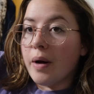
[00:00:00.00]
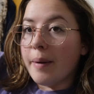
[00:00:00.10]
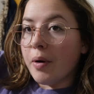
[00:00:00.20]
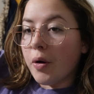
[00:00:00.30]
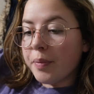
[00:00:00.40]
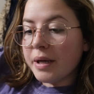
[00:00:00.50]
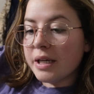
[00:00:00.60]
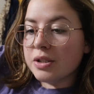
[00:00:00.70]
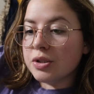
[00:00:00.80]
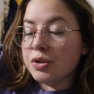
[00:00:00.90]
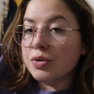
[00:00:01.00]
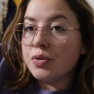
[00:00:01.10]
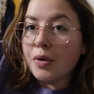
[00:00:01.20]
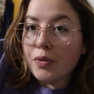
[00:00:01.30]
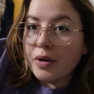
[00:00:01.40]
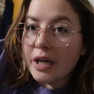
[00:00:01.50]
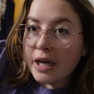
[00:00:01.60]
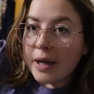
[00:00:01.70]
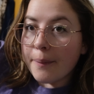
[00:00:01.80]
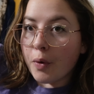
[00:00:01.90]
I'm hoping to
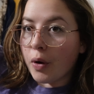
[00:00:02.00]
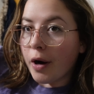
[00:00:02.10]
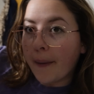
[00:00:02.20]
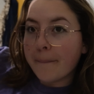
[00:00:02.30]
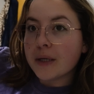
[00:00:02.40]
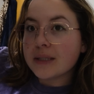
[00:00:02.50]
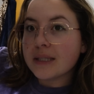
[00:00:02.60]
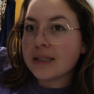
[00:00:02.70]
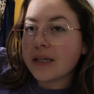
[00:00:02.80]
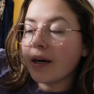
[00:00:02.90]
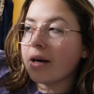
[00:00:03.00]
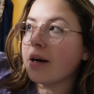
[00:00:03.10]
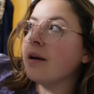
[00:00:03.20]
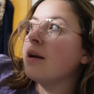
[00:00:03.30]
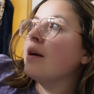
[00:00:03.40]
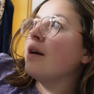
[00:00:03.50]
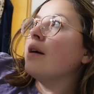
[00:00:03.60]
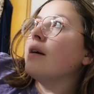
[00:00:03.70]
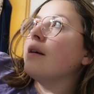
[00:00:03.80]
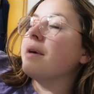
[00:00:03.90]
read more books this year,
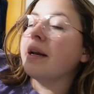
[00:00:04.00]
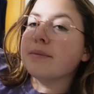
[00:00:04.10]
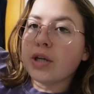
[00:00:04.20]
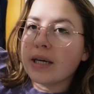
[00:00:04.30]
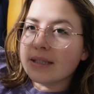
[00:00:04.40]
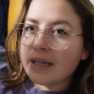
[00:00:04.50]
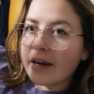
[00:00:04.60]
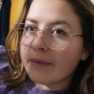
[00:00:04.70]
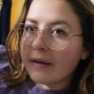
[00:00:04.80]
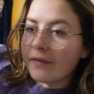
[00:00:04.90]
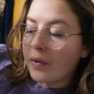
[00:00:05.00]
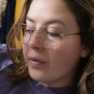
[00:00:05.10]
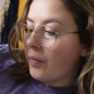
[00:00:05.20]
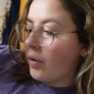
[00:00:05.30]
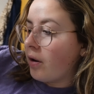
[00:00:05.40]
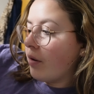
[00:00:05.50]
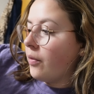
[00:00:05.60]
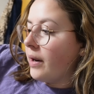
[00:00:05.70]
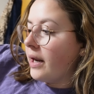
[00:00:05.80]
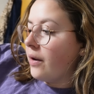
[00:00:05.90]
and I'm trying to stay off my phone more
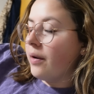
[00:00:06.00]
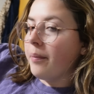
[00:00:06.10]
when I go to